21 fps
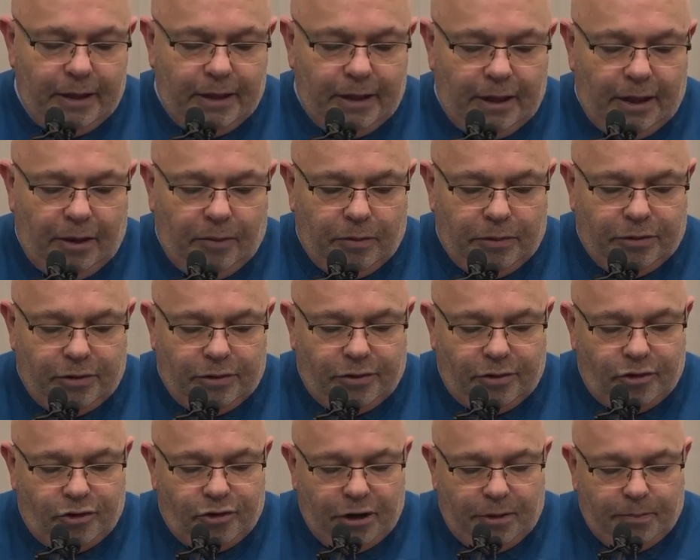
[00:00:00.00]
He was just a
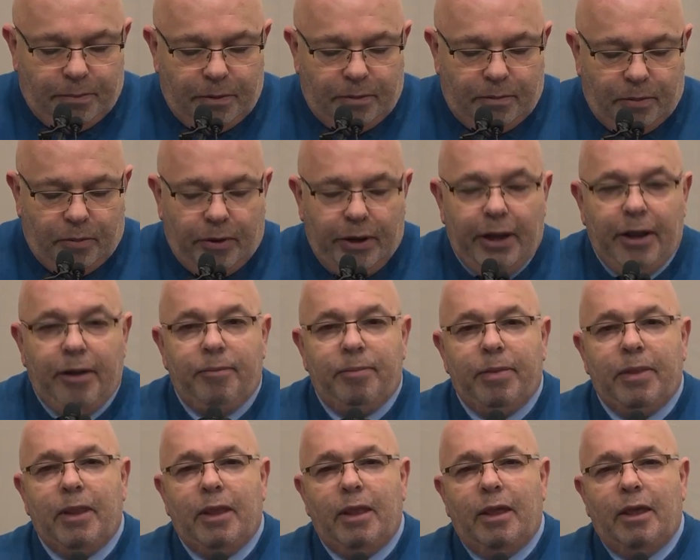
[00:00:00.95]
shepherd boy,
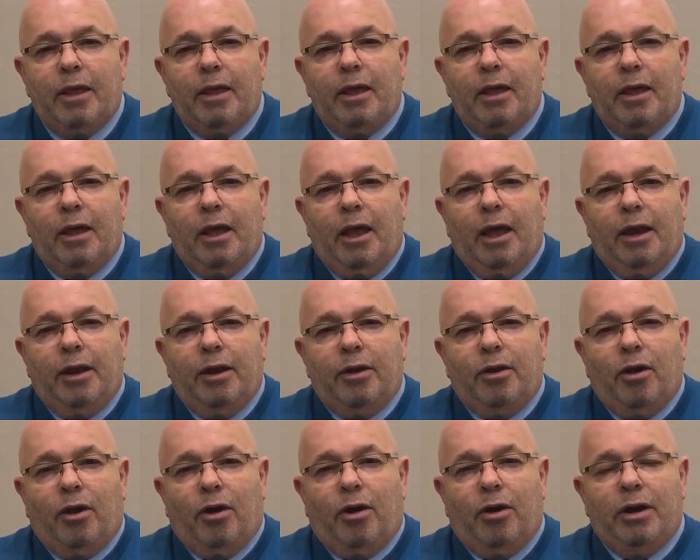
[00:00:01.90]
and
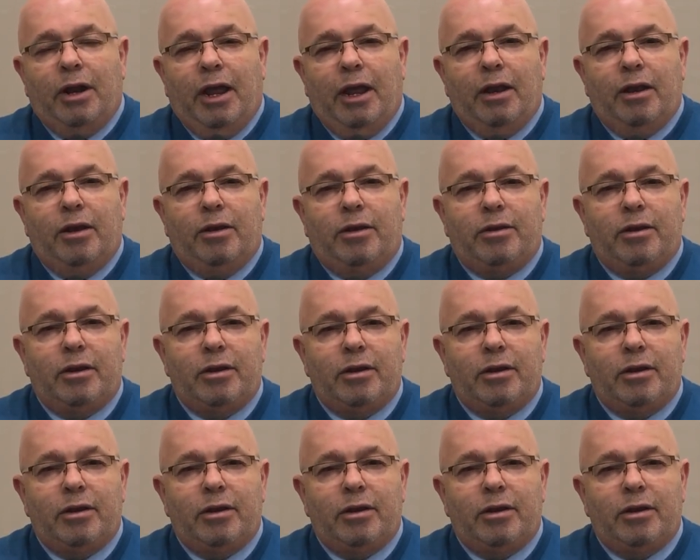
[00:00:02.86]
God had